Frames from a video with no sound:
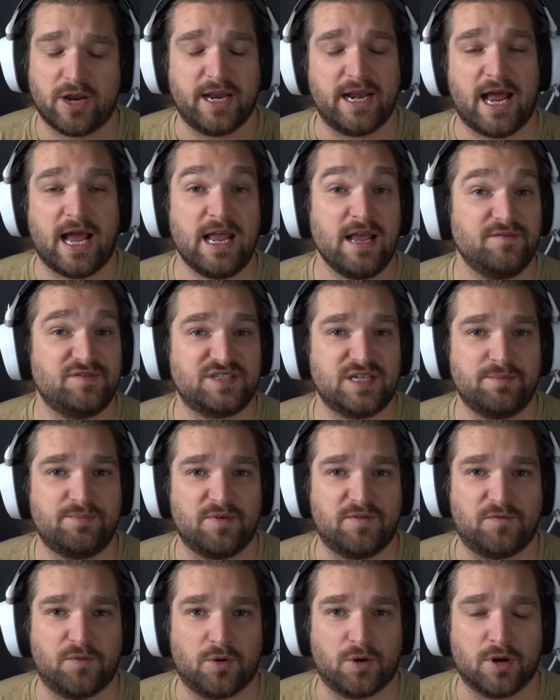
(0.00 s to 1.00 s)
And I have said
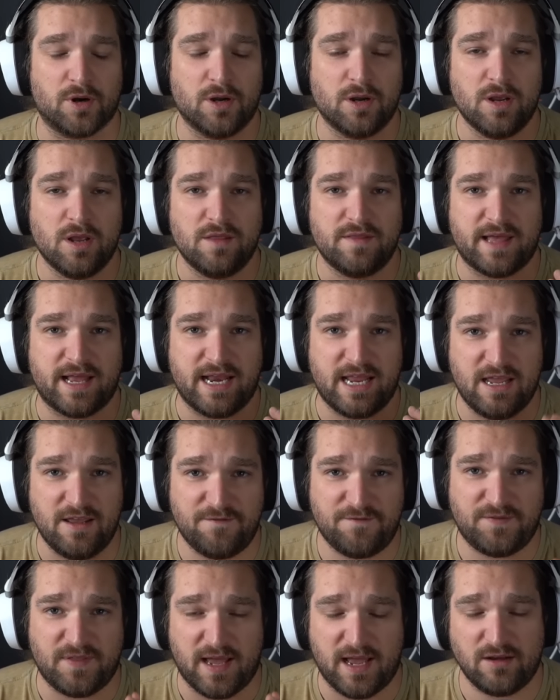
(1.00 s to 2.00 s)
before that
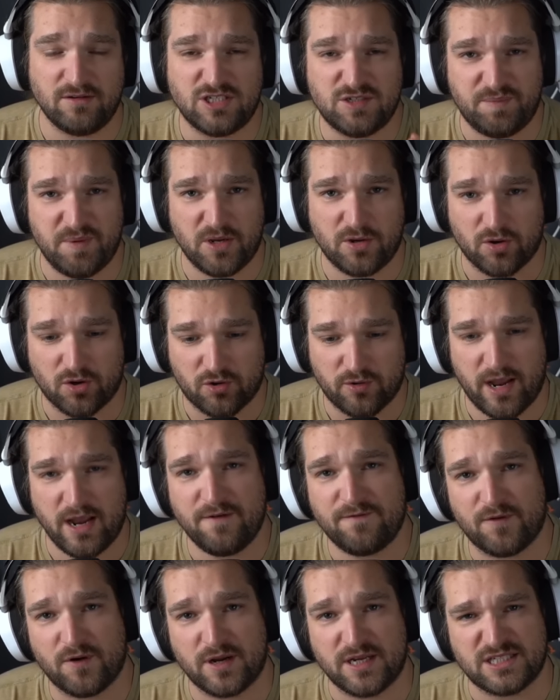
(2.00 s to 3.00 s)
if the House Speaker,
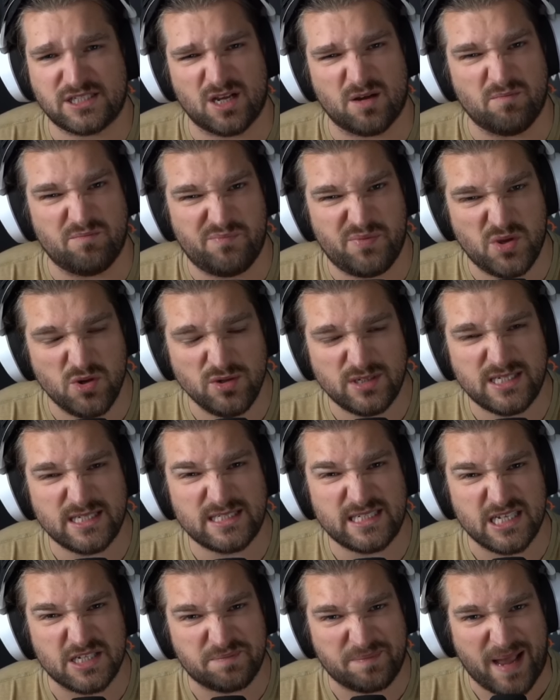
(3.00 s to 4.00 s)
Greg Fergus,
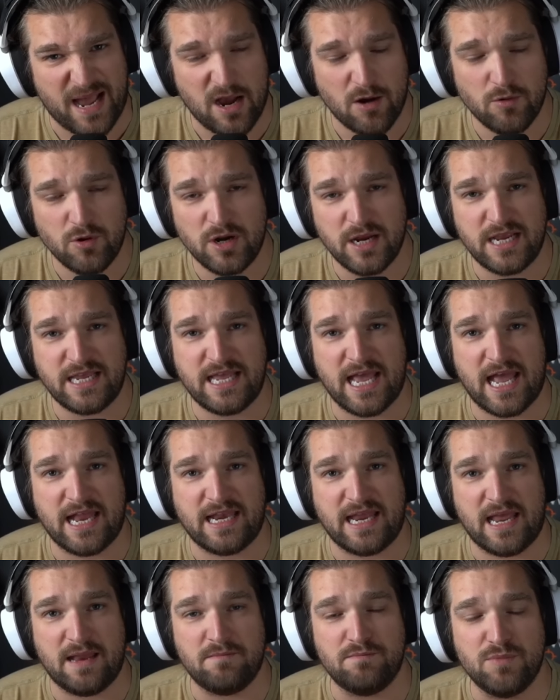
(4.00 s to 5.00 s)
abuses his power
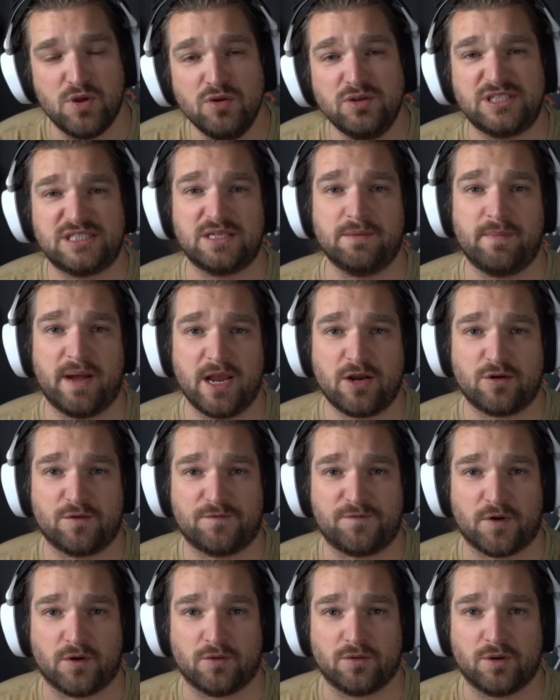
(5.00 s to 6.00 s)
again and mutes the
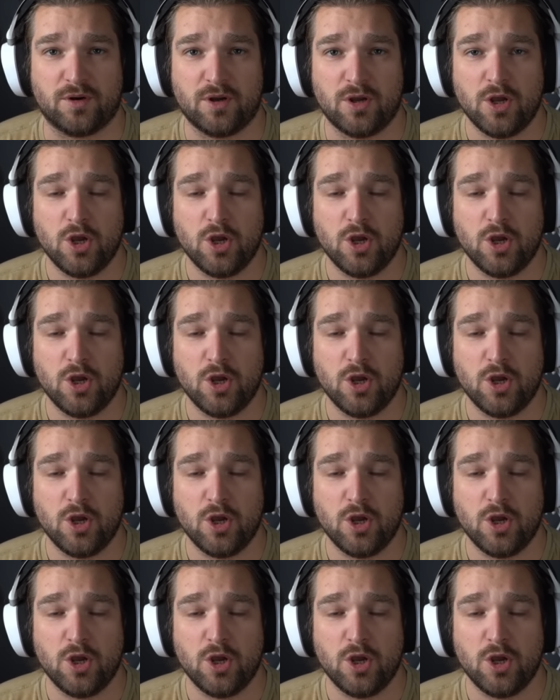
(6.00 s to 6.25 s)
microphone